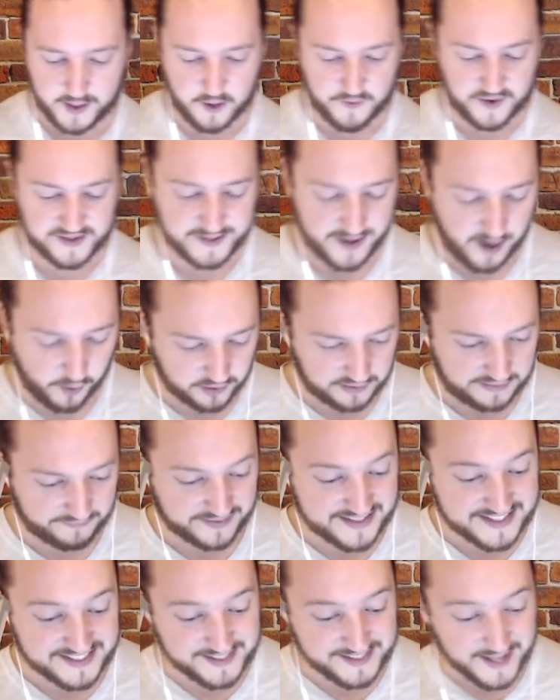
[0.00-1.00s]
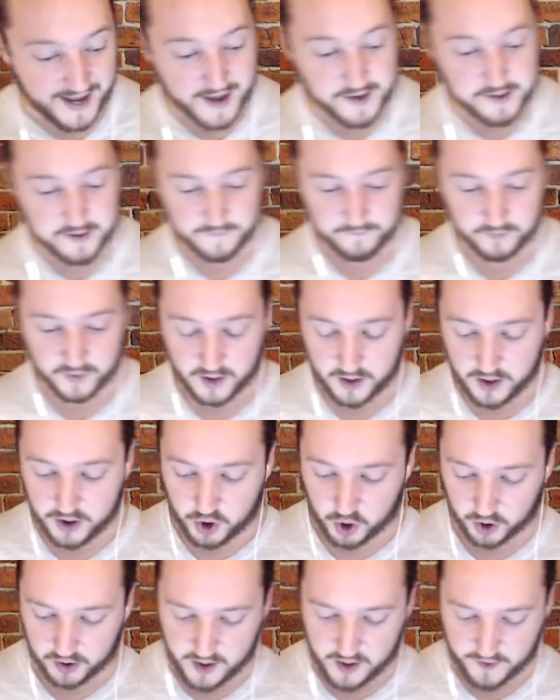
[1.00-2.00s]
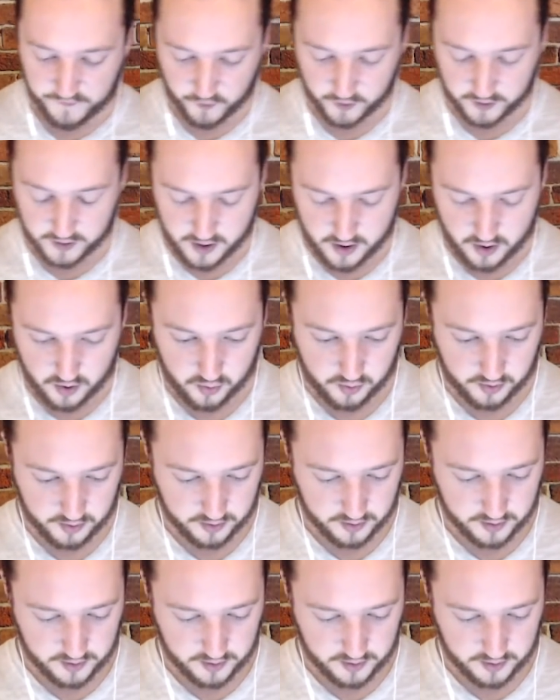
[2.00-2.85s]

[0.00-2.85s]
here. That tower on the left is dead. Good luck for you.